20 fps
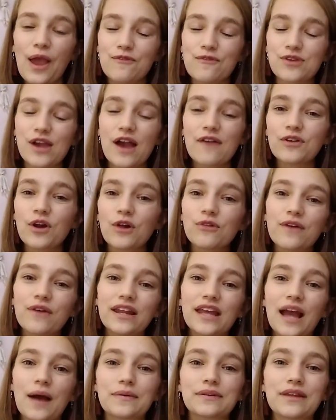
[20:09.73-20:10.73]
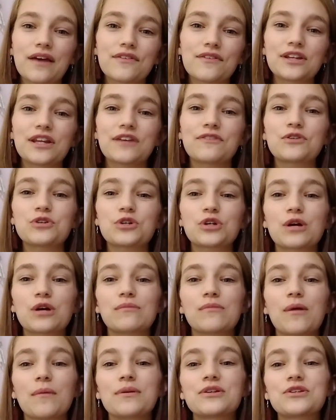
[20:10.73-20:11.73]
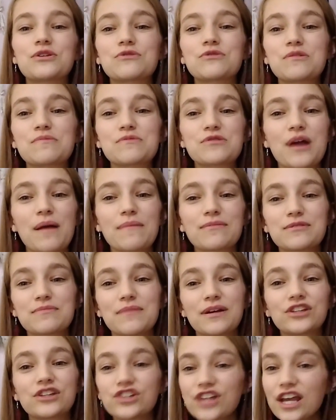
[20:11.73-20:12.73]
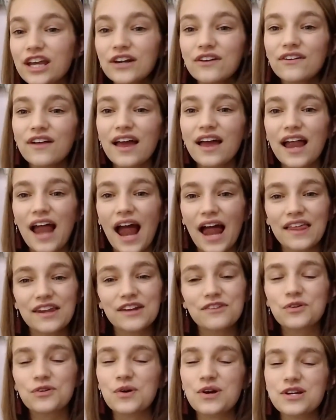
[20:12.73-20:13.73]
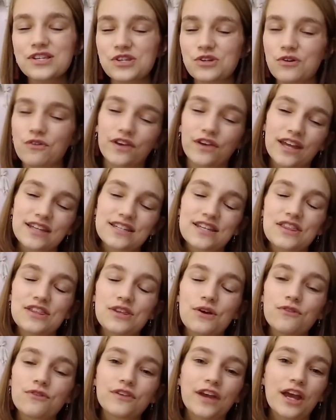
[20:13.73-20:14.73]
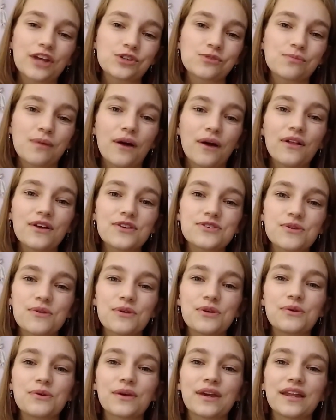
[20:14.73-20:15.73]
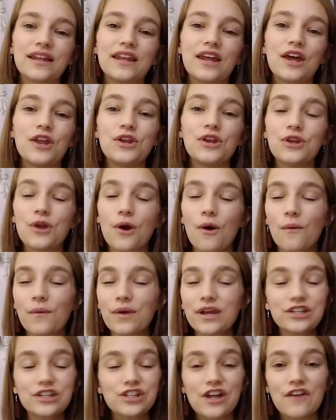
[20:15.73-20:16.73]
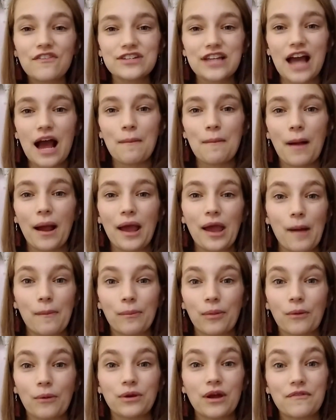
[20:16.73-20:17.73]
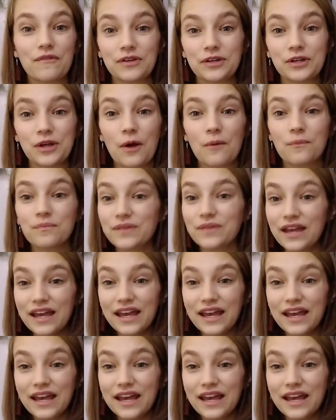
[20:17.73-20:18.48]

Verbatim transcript: If you haven't already, I would love it if you took a moment to subscribe to my channel. And of course, don't forget to the notification bell so that you can know each and every time I upload a video.